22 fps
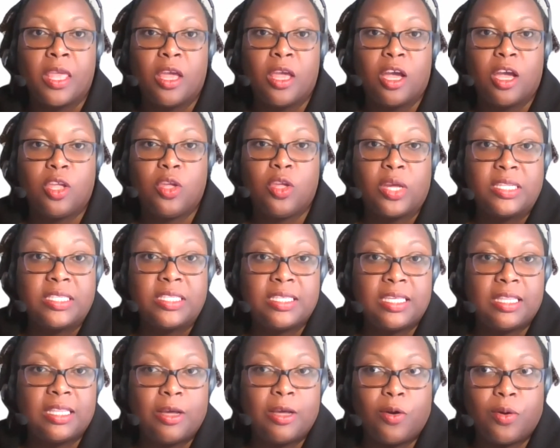You can
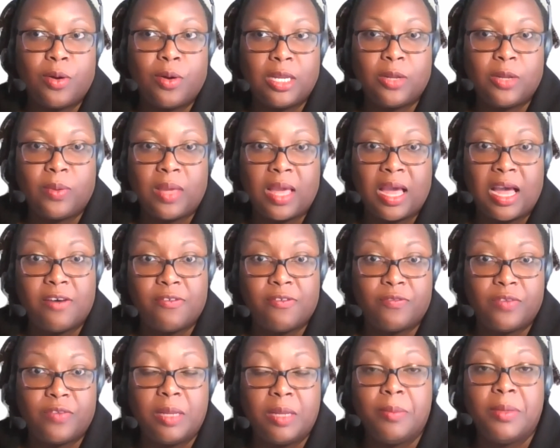see that already we
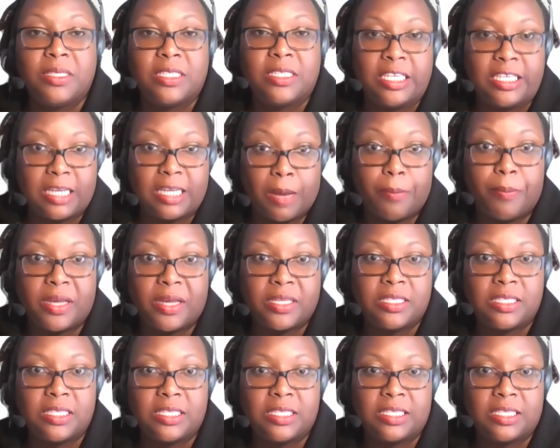have limited
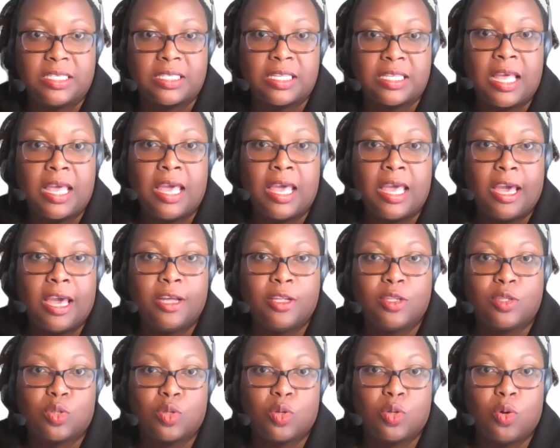capacities. And
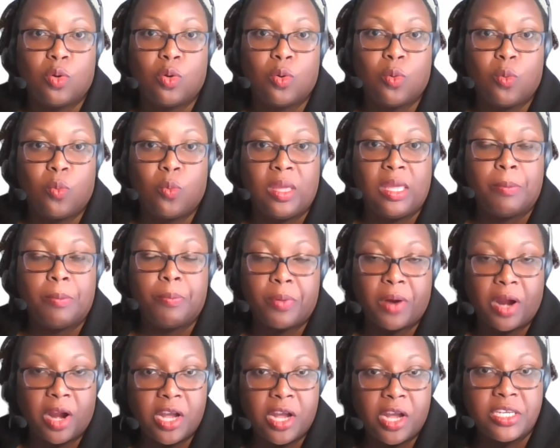so we
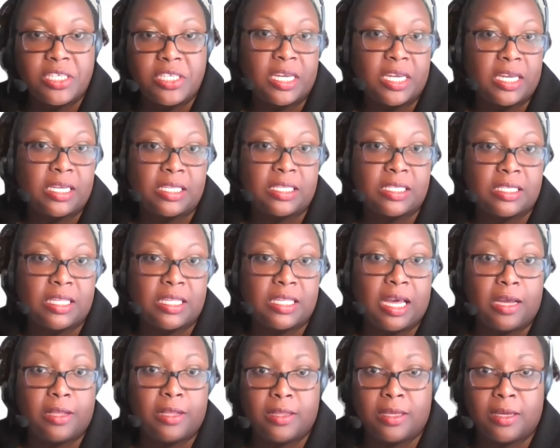prioritize
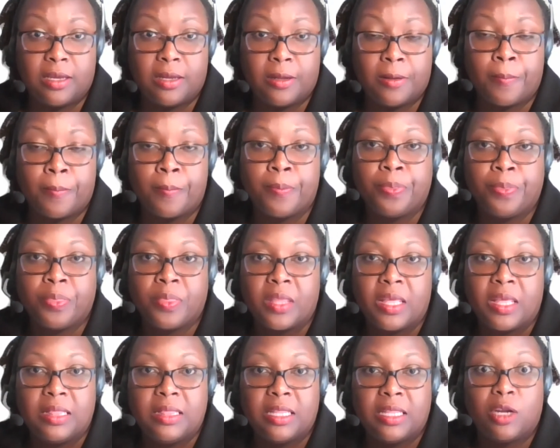
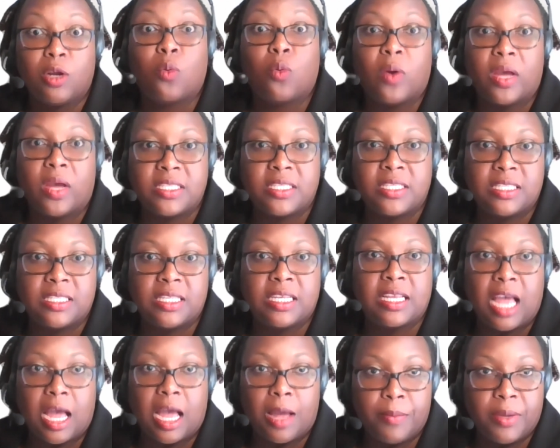the requests that
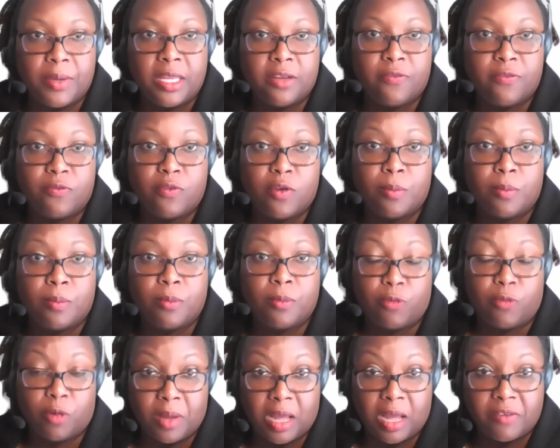come in from
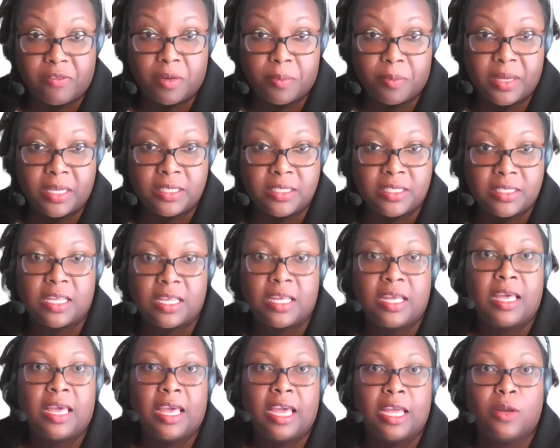governments,
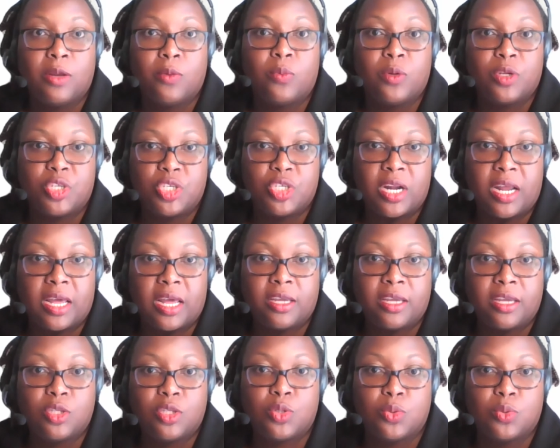and we
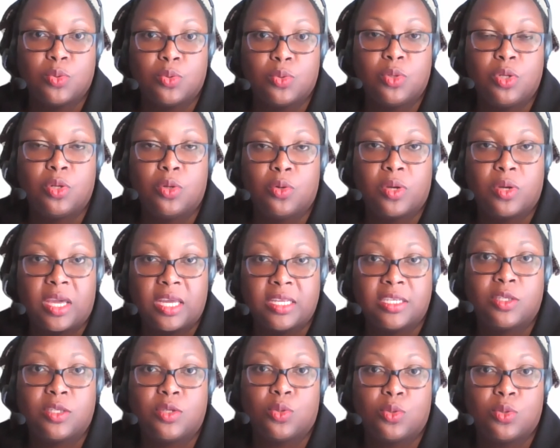try to
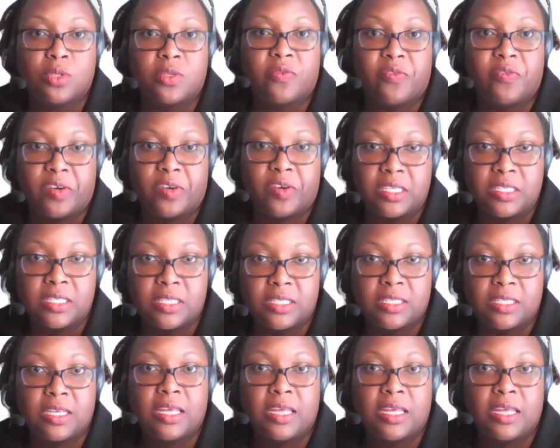cater to those first,